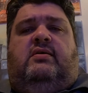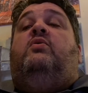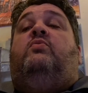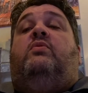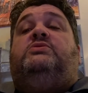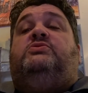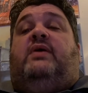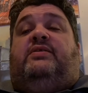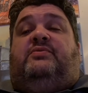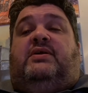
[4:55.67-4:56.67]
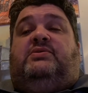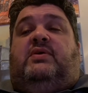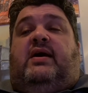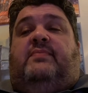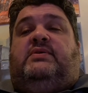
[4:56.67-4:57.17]
"What would you rather I do,
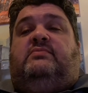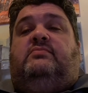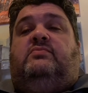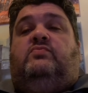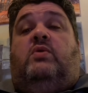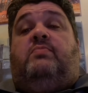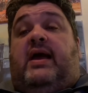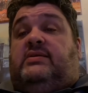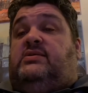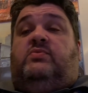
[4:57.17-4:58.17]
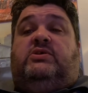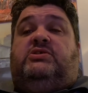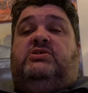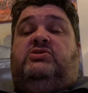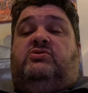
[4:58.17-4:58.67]
Captain? Run back to the witch
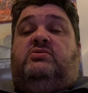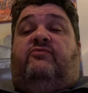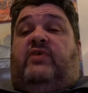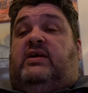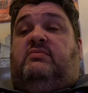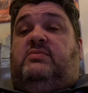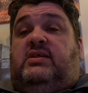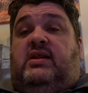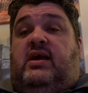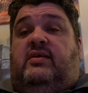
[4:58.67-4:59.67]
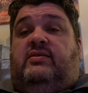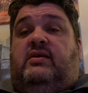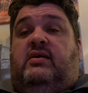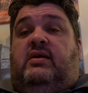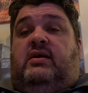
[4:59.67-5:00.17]
sisters and fight them to the death?
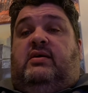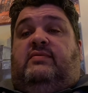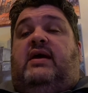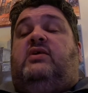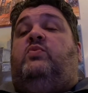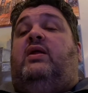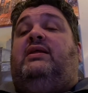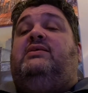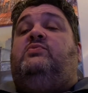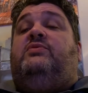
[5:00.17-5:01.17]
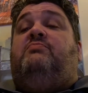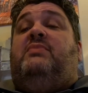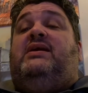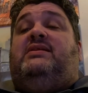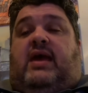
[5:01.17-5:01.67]
That could well end with
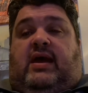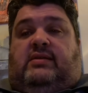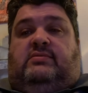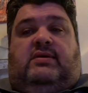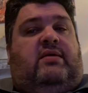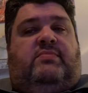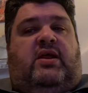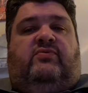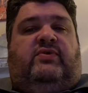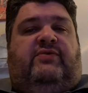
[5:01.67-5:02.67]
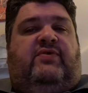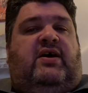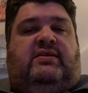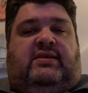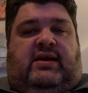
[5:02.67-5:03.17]
me dead, and I'm not overly fond
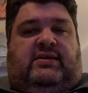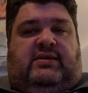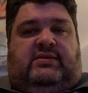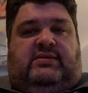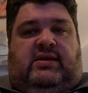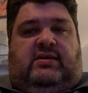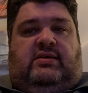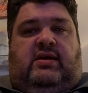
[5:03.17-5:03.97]
of the idea, see?